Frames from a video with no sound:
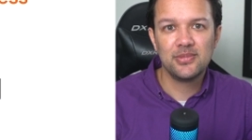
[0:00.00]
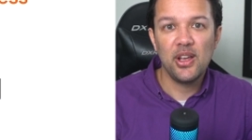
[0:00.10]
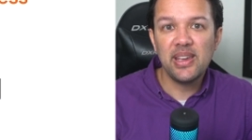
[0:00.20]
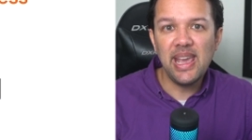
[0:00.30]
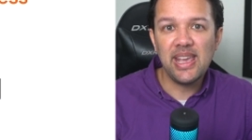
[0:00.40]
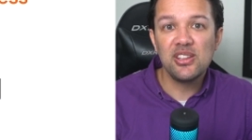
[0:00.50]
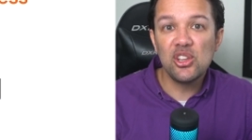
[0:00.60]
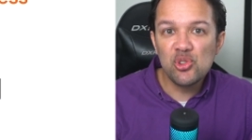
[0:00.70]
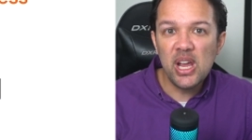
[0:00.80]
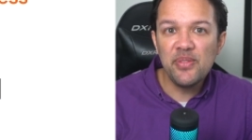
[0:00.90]
Okay, so
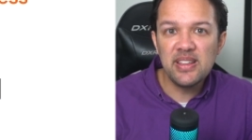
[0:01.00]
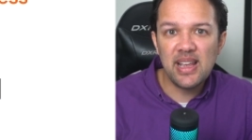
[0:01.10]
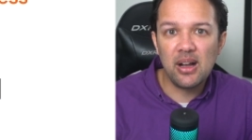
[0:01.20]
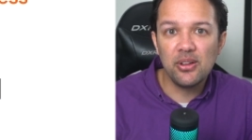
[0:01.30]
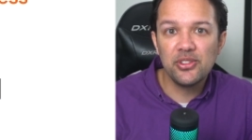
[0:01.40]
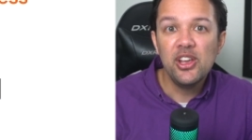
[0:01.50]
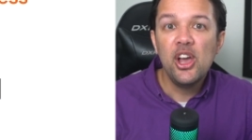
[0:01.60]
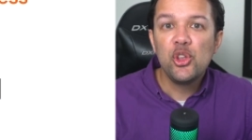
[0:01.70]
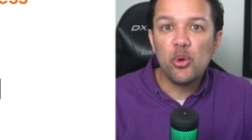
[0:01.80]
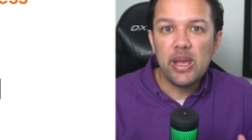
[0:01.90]
trying this out,
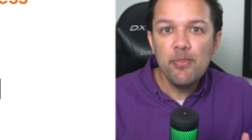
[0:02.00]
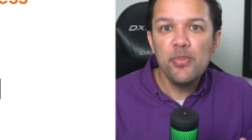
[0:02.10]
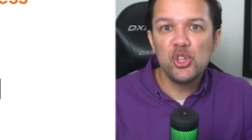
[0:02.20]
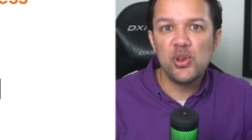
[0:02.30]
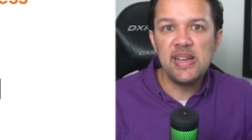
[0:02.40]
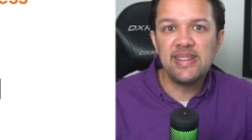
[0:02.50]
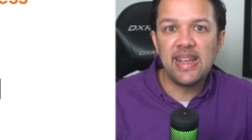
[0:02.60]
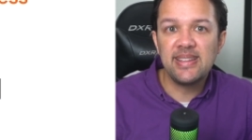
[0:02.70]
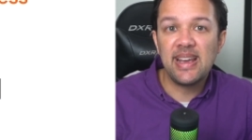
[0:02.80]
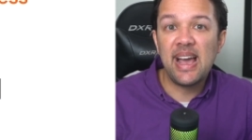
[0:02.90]
your input training
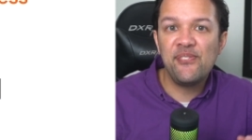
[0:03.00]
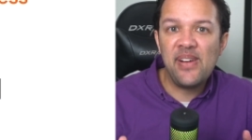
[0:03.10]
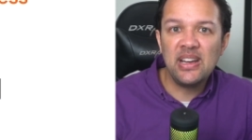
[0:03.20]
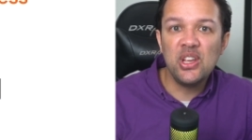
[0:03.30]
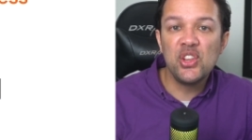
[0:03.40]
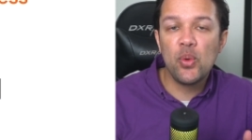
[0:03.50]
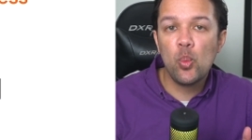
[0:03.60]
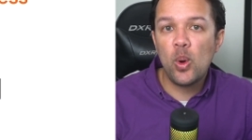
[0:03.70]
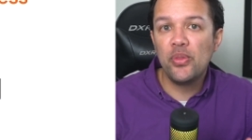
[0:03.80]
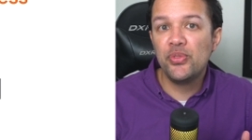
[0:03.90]
data had values
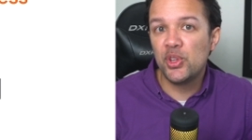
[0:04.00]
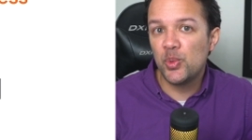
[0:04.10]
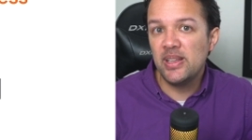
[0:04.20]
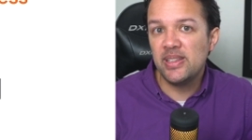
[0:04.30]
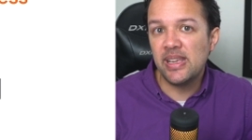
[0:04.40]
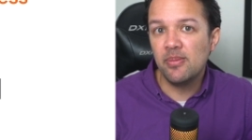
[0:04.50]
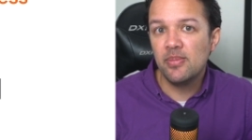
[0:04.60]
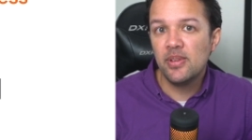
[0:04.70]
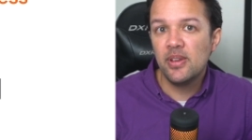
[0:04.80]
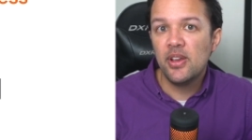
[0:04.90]
from one to twenty.
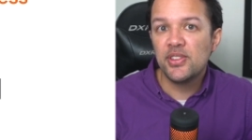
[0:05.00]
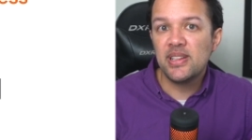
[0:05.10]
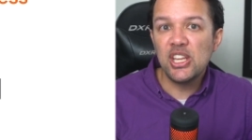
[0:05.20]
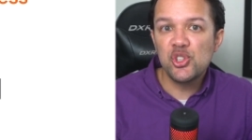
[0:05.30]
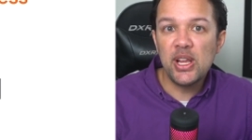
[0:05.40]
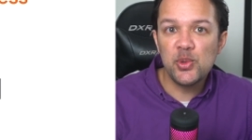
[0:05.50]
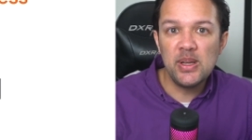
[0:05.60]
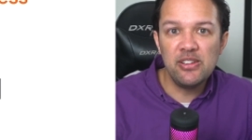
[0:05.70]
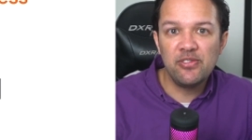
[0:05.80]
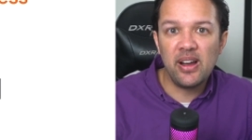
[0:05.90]
So let's try
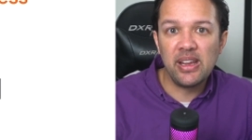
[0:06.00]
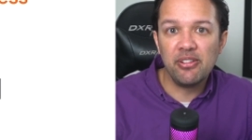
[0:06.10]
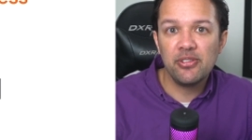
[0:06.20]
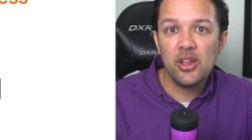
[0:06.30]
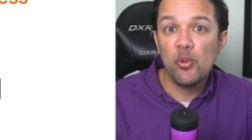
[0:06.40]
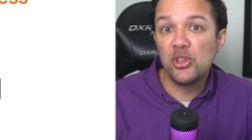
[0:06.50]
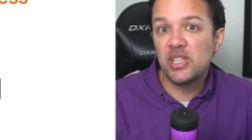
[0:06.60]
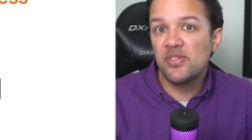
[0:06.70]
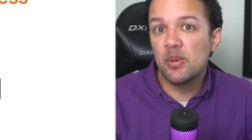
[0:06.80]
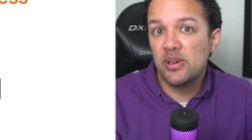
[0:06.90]
twenty-five, which
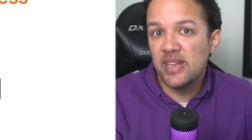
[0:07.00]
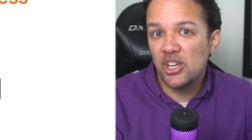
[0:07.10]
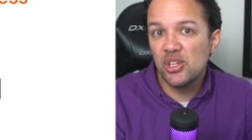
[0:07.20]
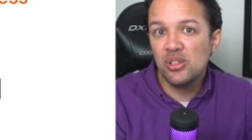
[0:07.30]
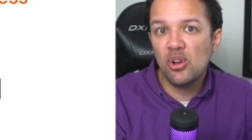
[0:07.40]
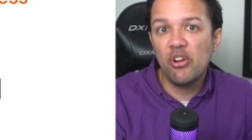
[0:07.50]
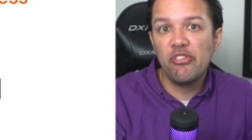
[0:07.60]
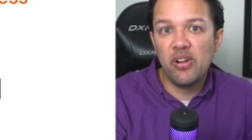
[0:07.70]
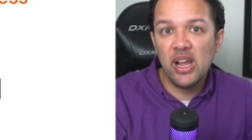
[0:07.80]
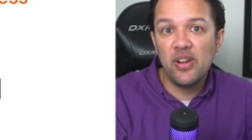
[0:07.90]
gives a prediction of
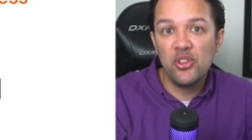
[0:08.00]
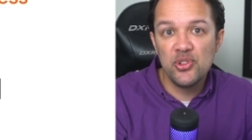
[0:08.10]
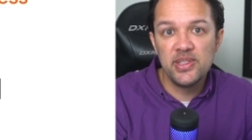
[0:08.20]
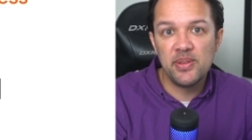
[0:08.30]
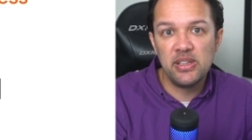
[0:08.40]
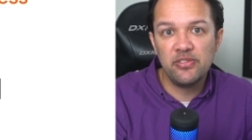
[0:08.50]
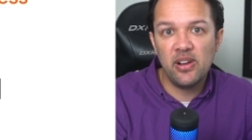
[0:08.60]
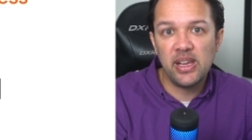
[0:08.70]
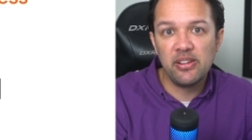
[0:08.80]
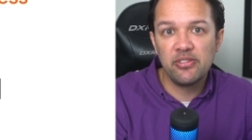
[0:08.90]
five hundred
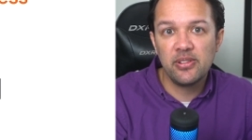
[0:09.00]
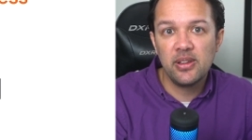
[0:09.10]
seventy-five.